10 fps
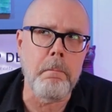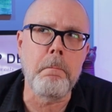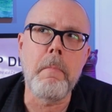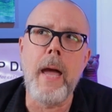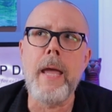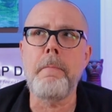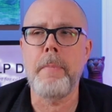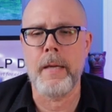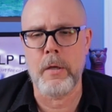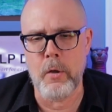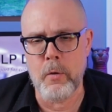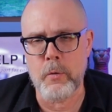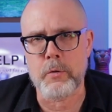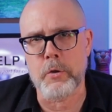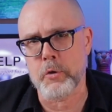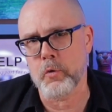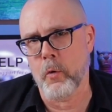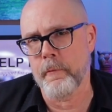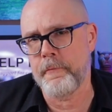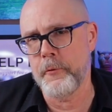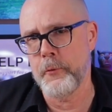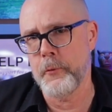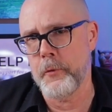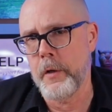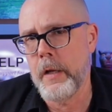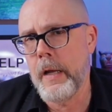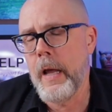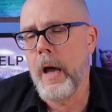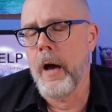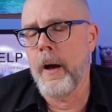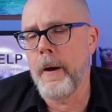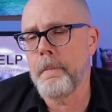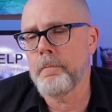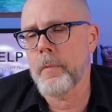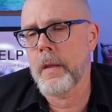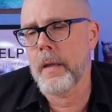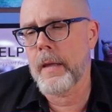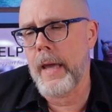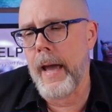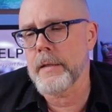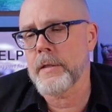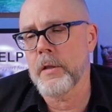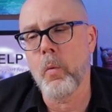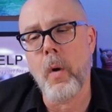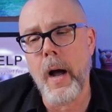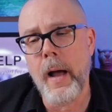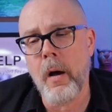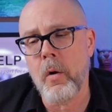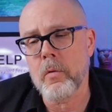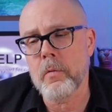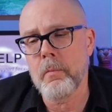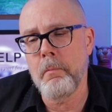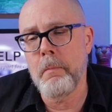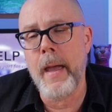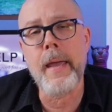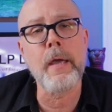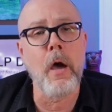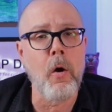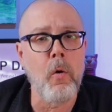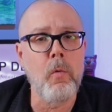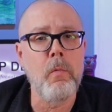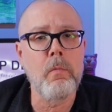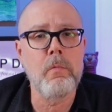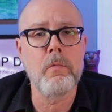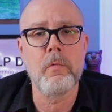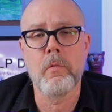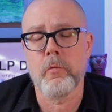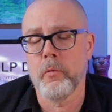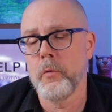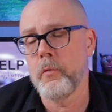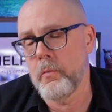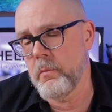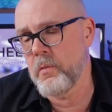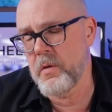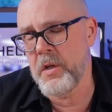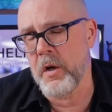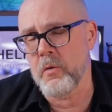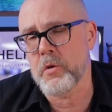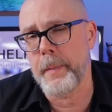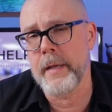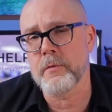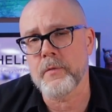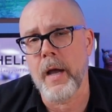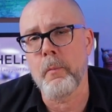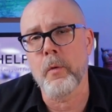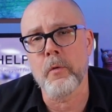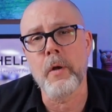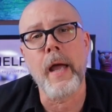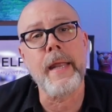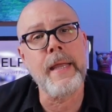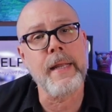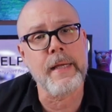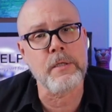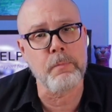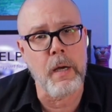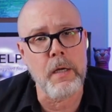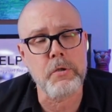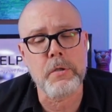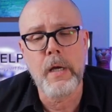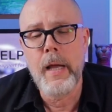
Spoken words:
may be used to store food. Cats in the wild may go through spans of time where they're not eating as much.